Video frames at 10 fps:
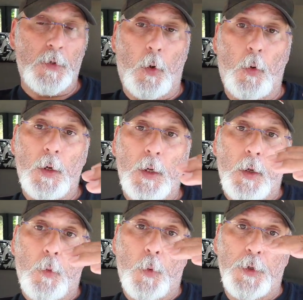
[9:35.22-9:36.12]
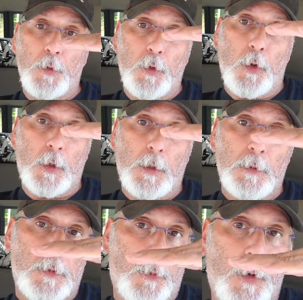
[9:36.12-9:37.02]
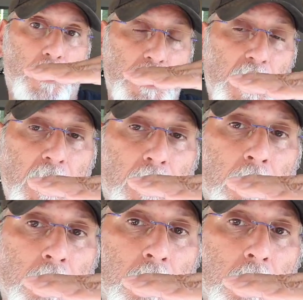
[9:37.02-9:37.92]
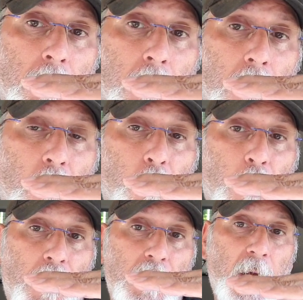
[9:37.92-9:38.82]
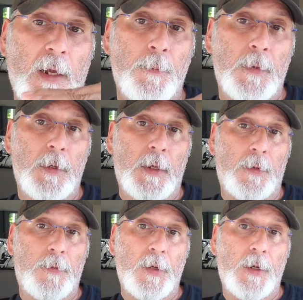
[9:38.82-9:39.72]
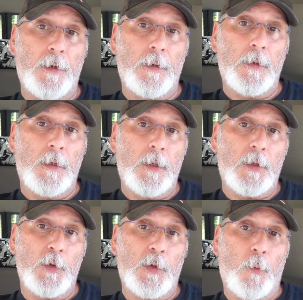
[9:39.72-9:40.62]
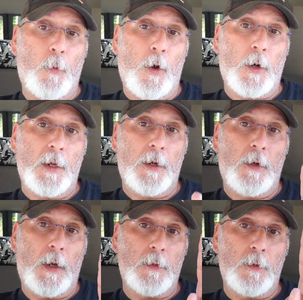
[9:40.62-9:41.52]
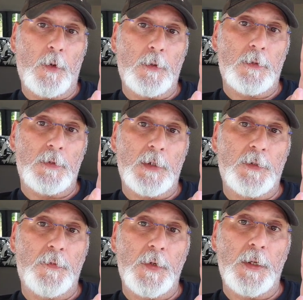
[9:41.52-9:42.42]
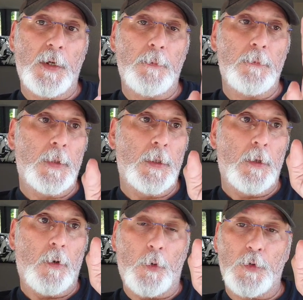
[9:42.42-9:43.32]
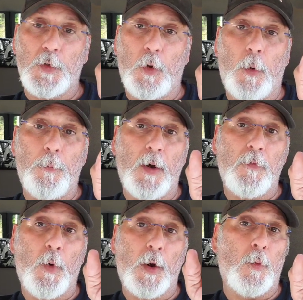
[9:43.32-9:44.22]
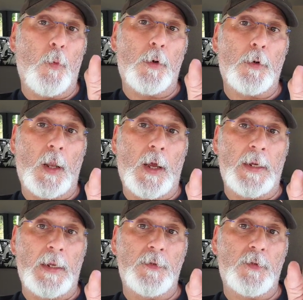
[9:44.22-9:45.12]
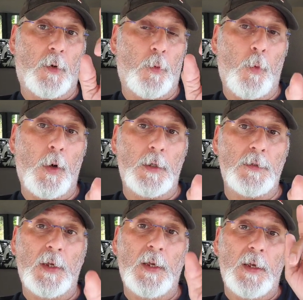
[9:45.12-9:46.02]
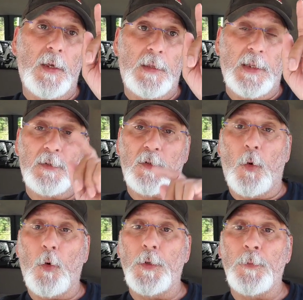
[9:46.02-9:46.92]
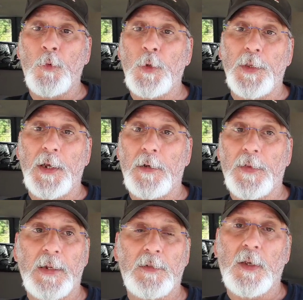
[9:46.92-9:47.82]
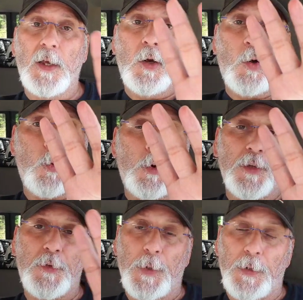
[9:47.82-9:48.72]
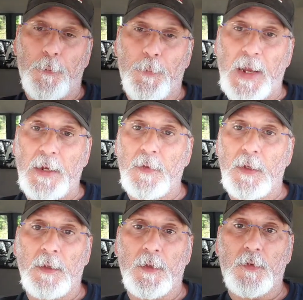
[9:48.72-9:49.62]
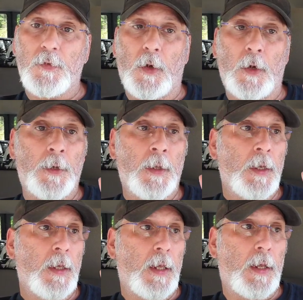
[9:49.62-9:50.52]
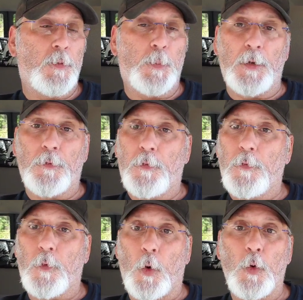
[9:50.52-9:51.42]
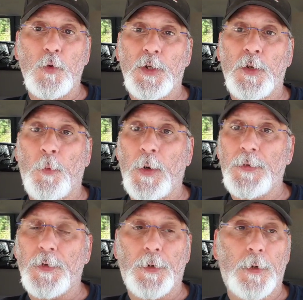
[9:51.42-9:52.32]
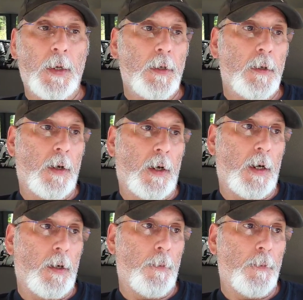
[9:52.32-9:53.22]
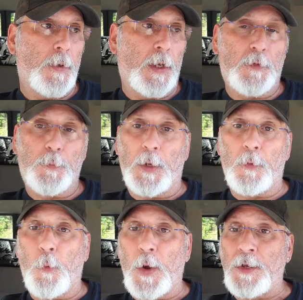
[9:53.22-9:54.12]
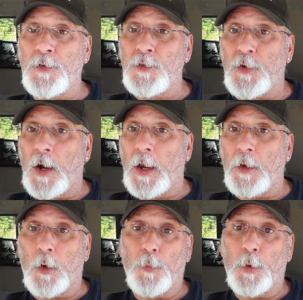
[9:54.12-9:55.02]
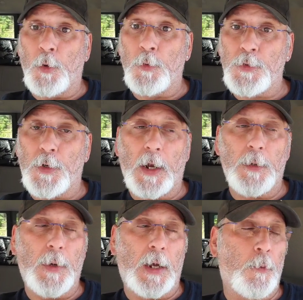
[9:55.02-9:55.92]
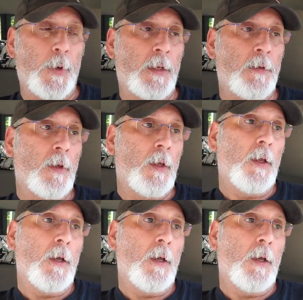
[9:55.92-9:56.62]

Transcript: So when you look, the river's here, wintertime, it's here. You can walk here and look 6 feet up or so above where the water line is or was. That's golden wood there. That's wood that's been baked in the sun. It's been frozen in the winter. It's been wind dried or blown dried by the wind.